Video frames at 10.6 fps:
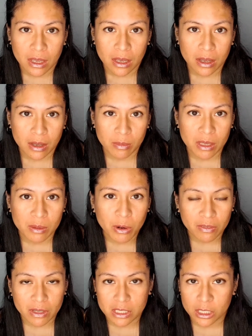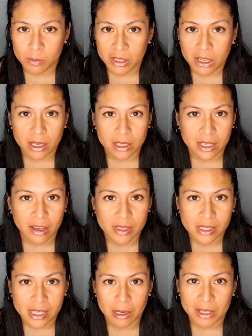part of it is just because I've
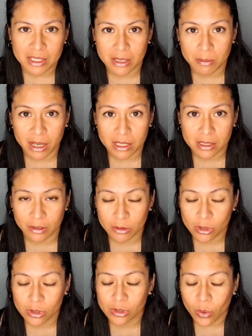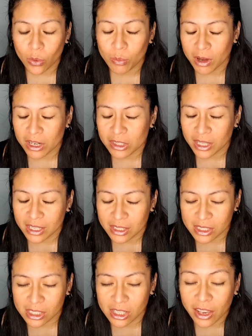segmented my stuff so much that
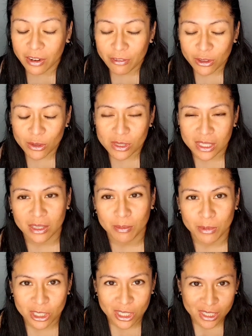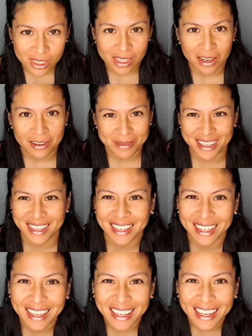it's confusing the bejesus out of me.
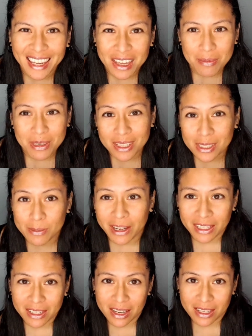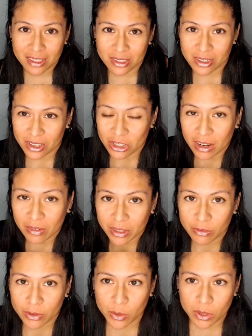Because Mike and I started traveling a
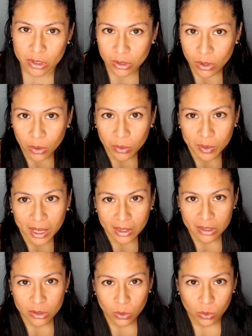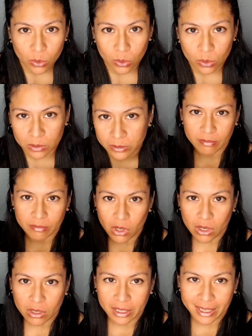few years ago and we had this whole
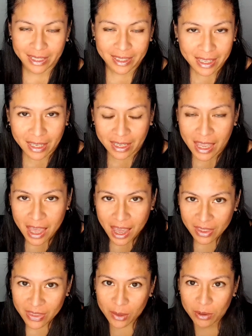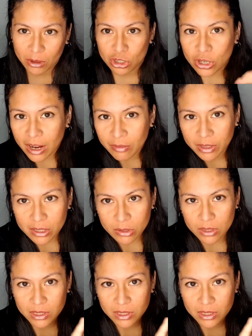online thing, and then we were traveling, so I